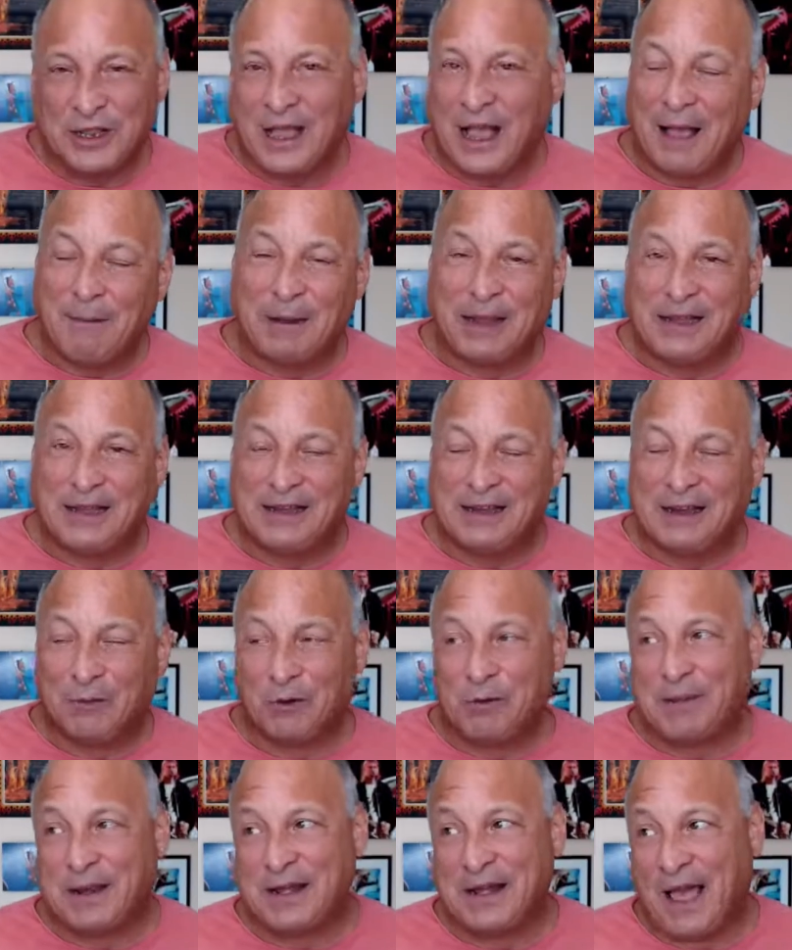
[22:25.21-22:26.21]
I mean, it
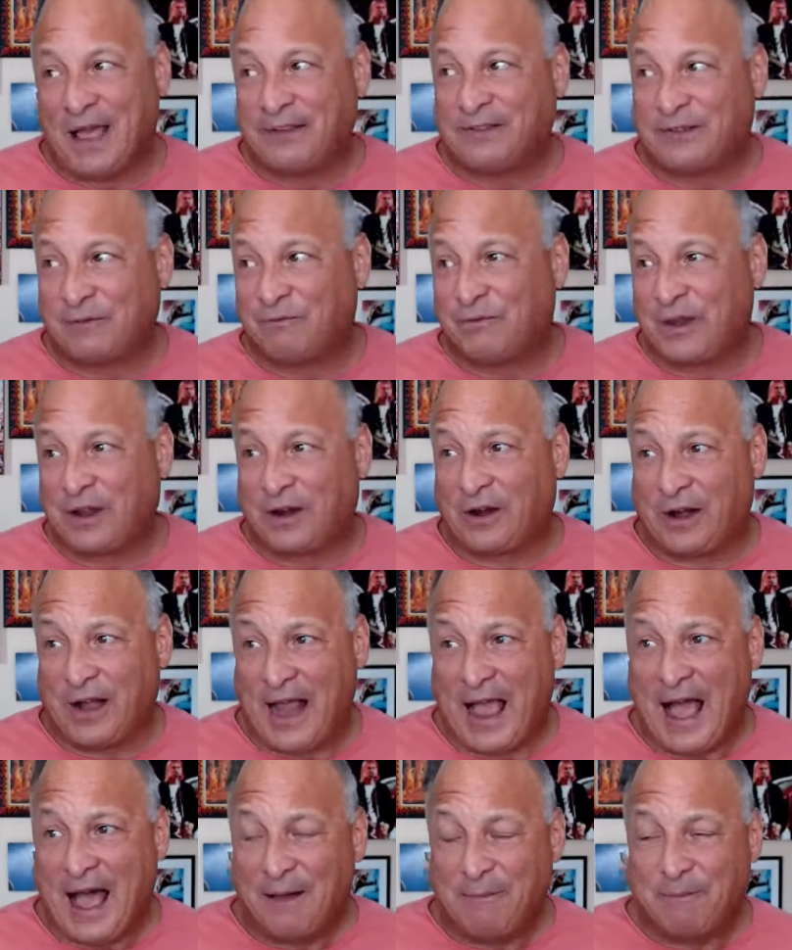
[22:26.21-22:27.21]
would have been nice to figure it
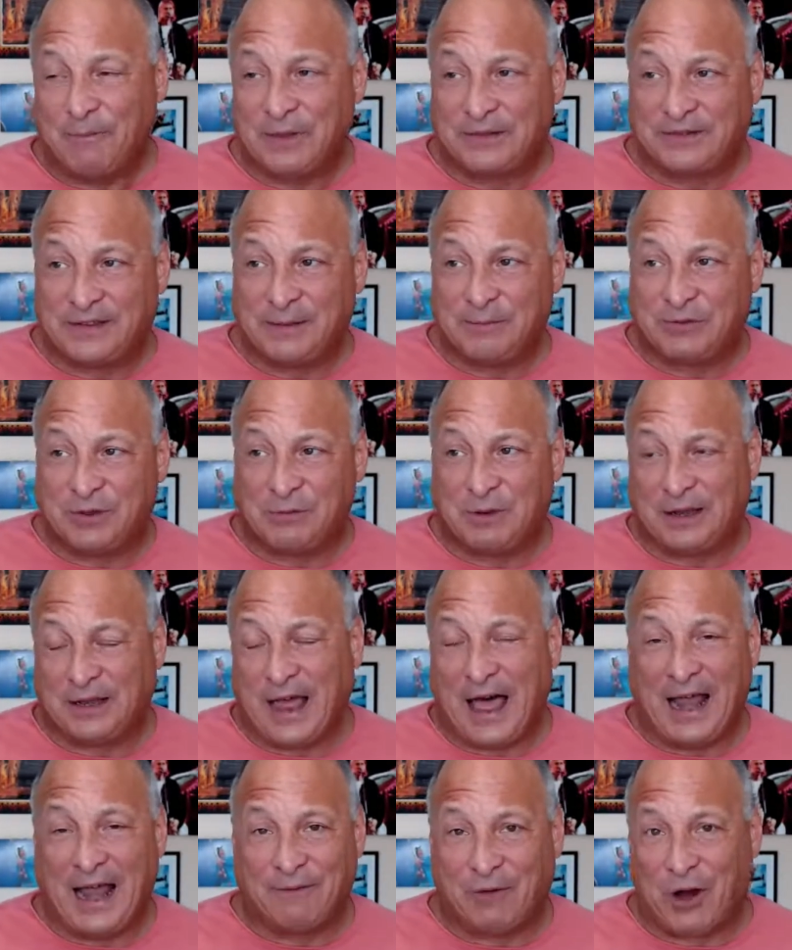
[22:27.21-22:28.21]
out. It seems that a
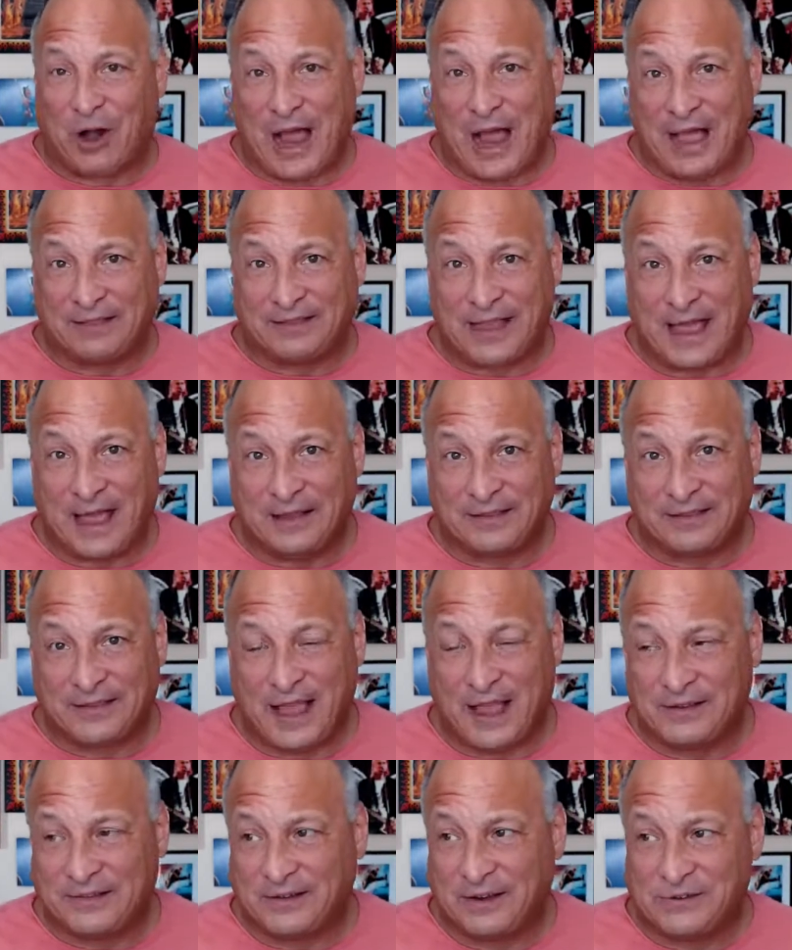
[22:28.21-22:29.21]
lot of our hot talent
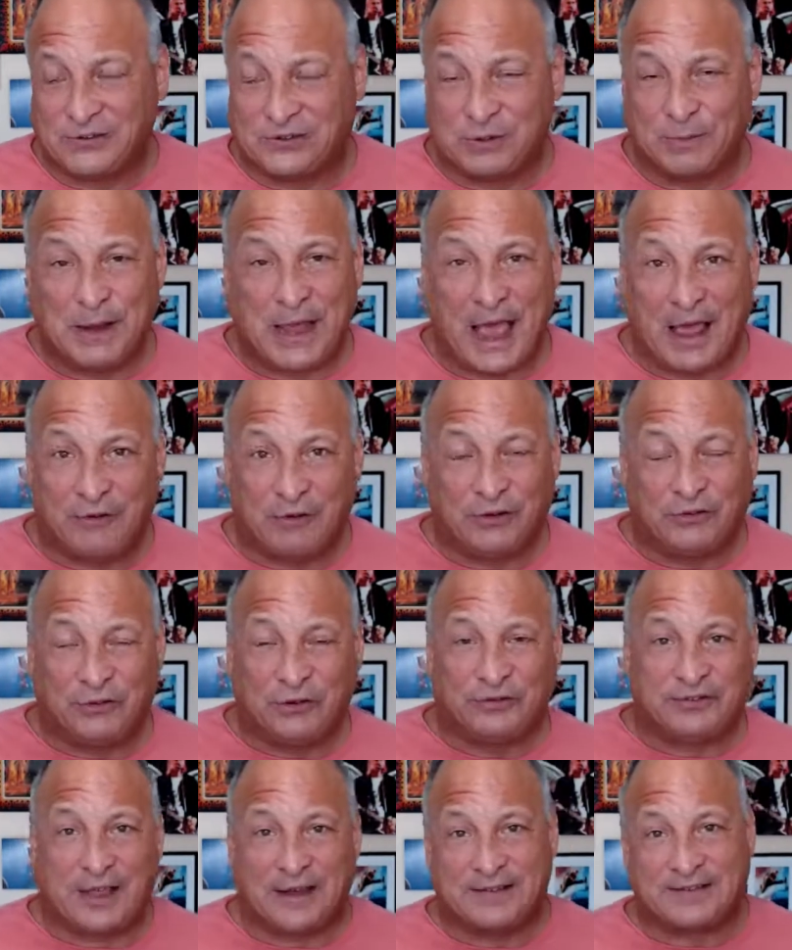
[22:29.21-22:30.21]
dies young. Jimi Hendrix, you
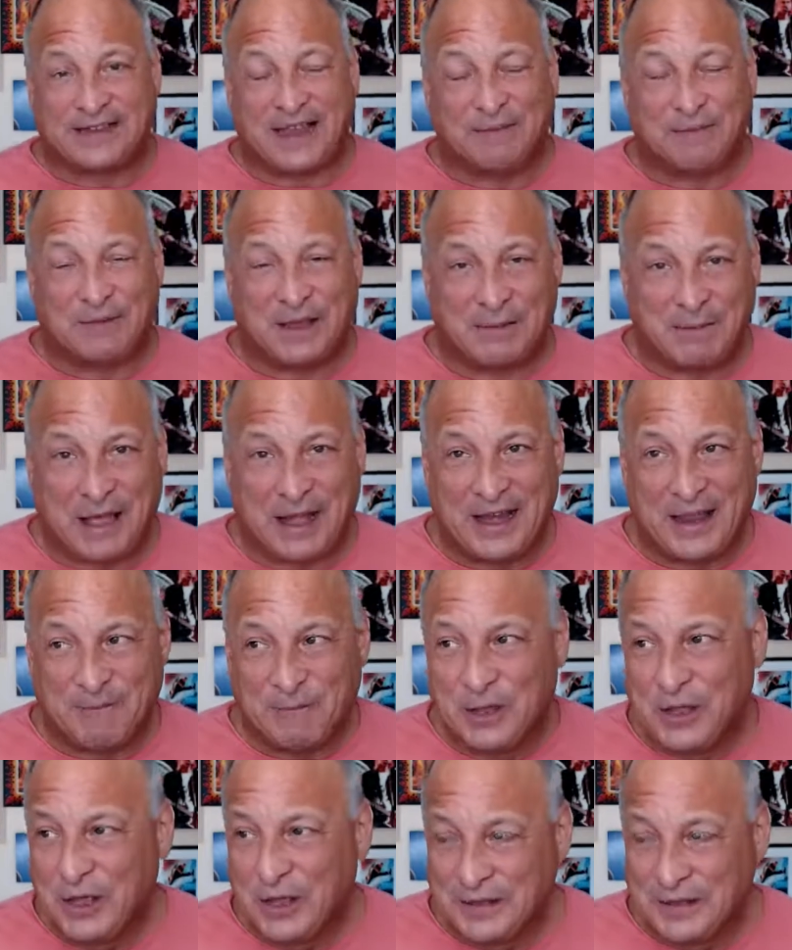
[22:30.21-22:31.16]
could say the same thing about him.